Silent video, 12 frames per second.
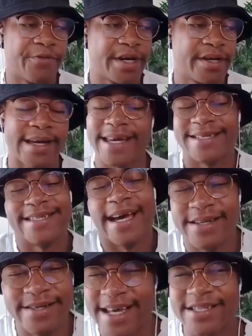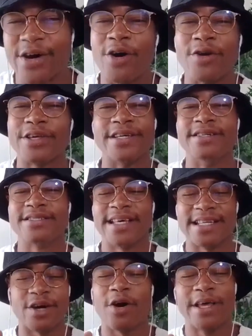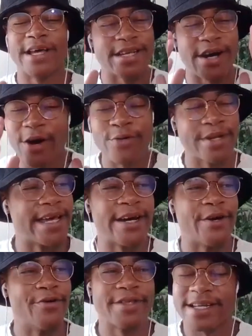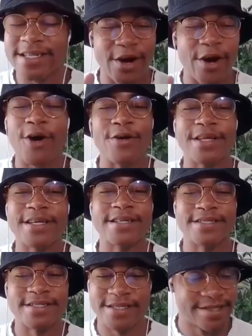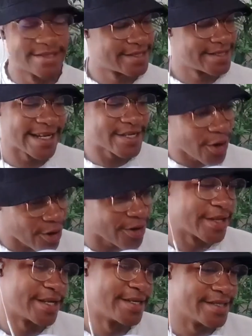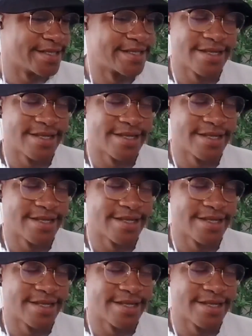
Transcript: a way, exactly. That's all it is. That's all. It's only health. That's all it is. That's all it is.